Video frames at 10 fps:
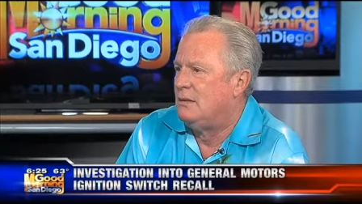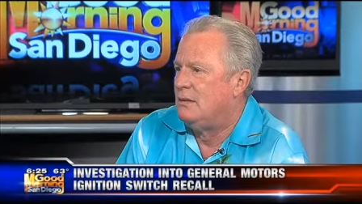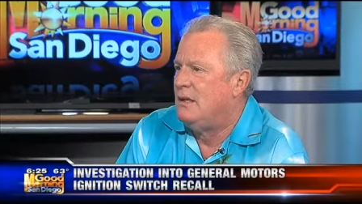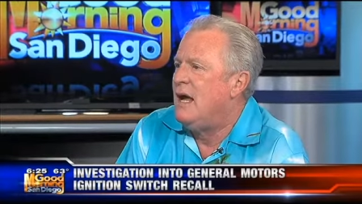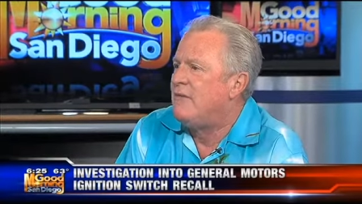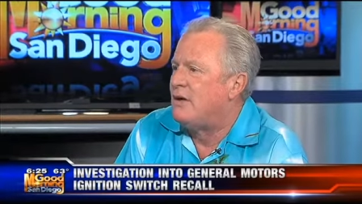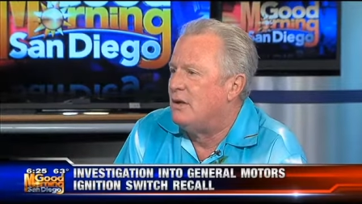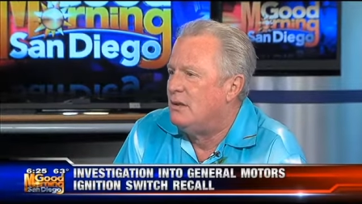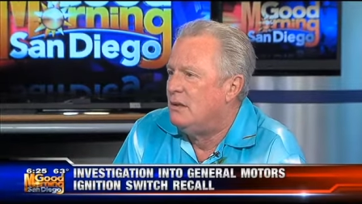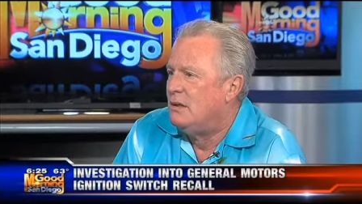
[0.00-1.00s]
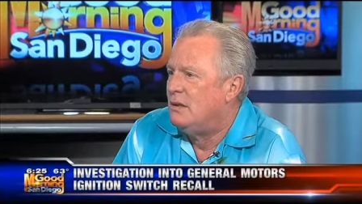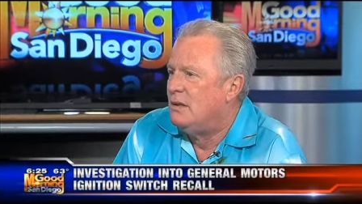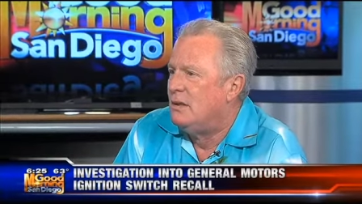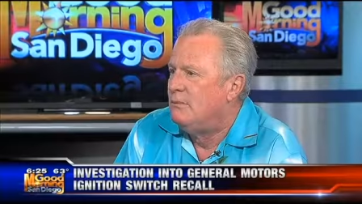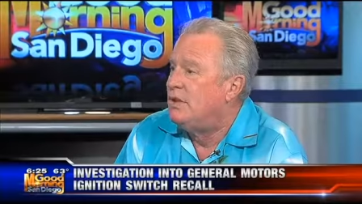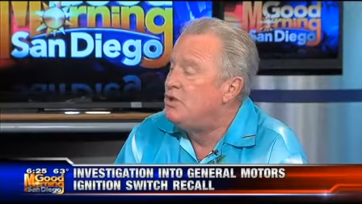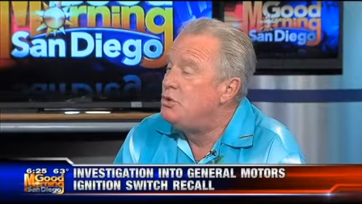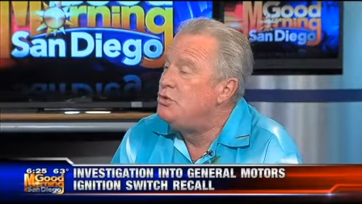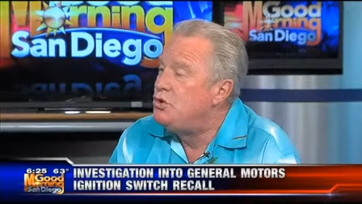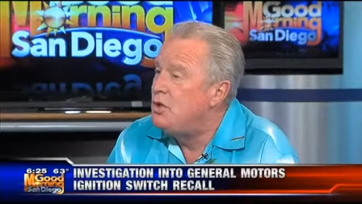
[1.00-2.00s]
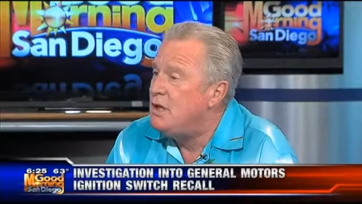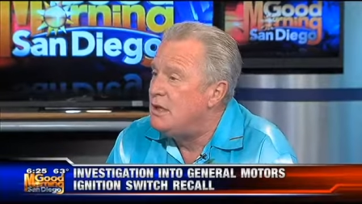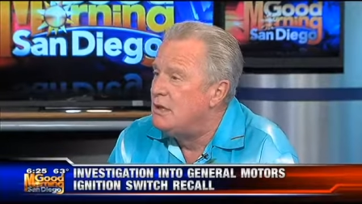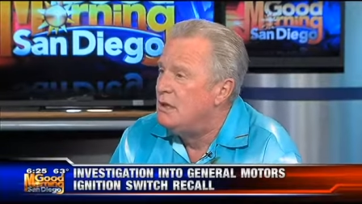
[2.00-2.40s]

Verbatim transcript: Never. Never. But you should